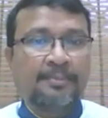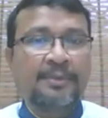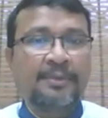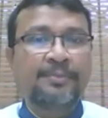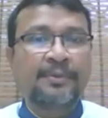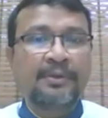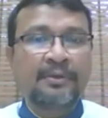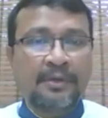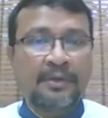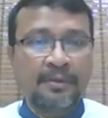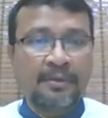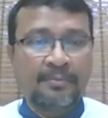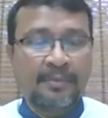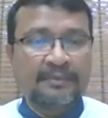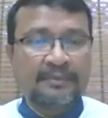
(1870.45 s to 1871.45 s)
people
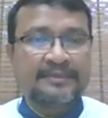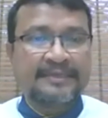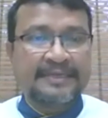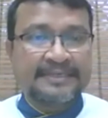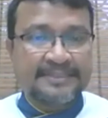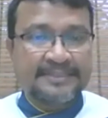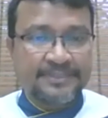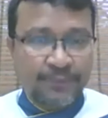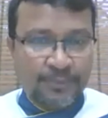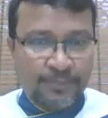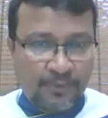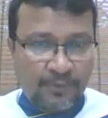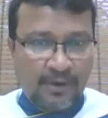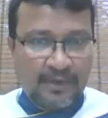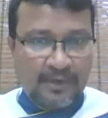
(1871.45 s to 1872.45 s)
come and taste your
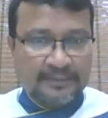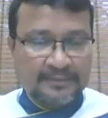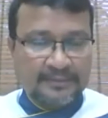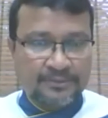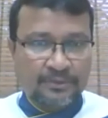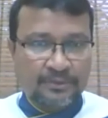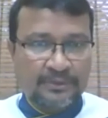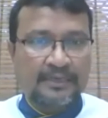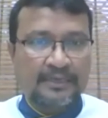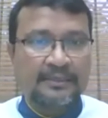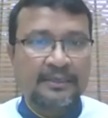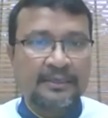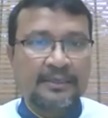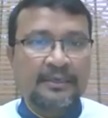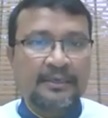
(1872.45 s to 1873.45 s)
product so that
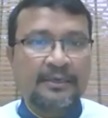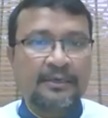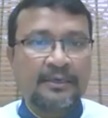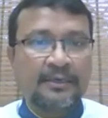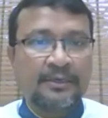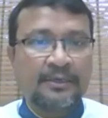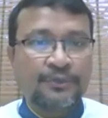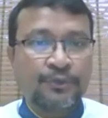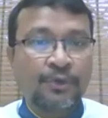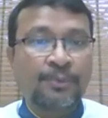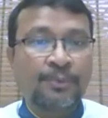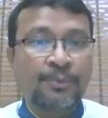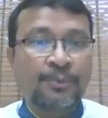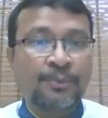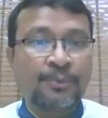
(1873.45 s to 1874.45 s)
uh, your
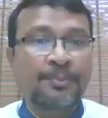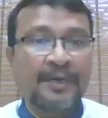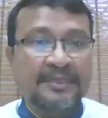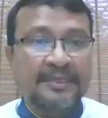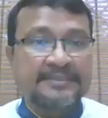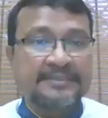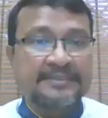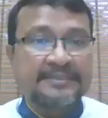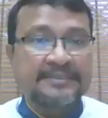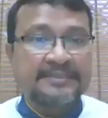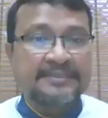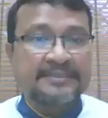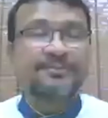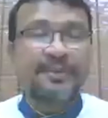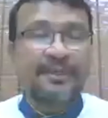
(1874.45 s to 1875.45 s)
presence is
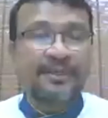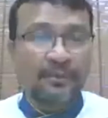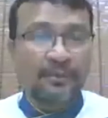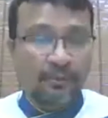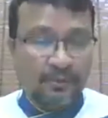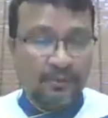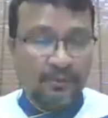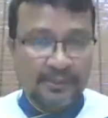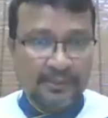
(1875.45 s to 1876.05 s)
being noted